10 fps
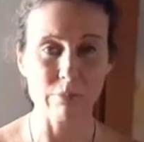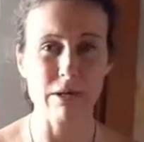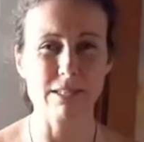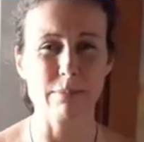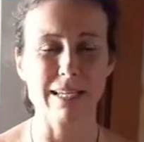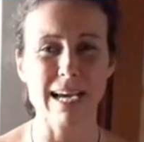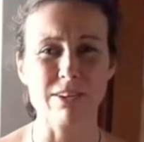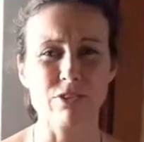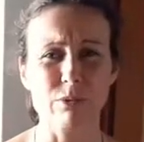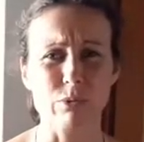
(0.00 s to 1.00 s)
Possibly
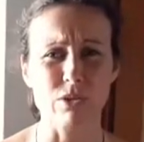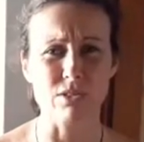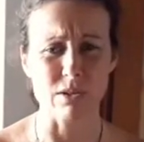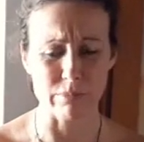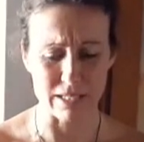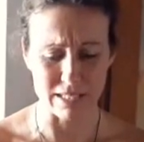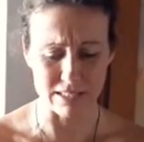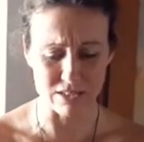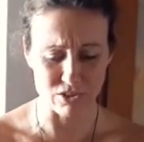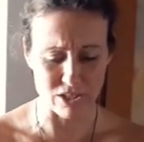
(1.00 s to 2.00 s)
angry words are being
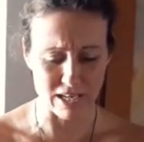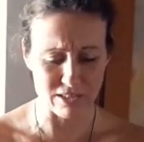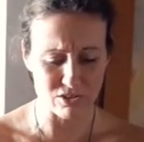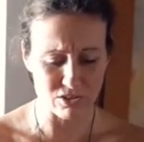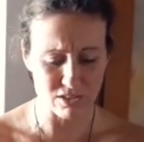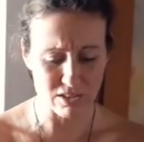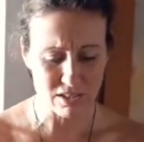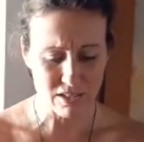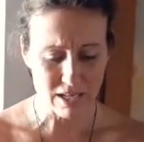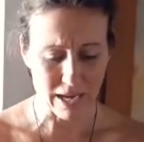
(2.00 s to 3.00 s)
exchanged,
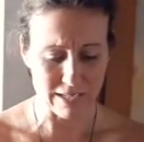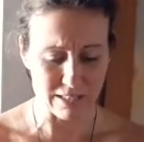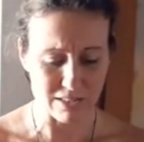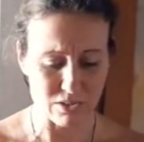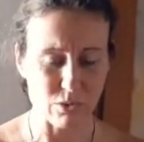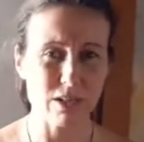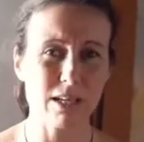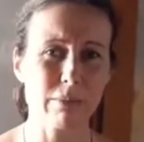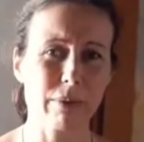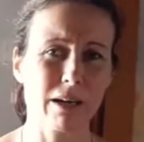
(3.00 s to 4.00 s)
and it's talking
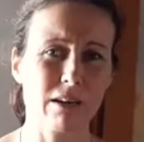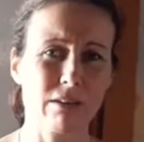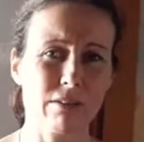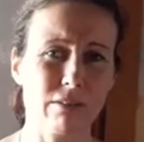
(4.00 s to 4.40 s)
about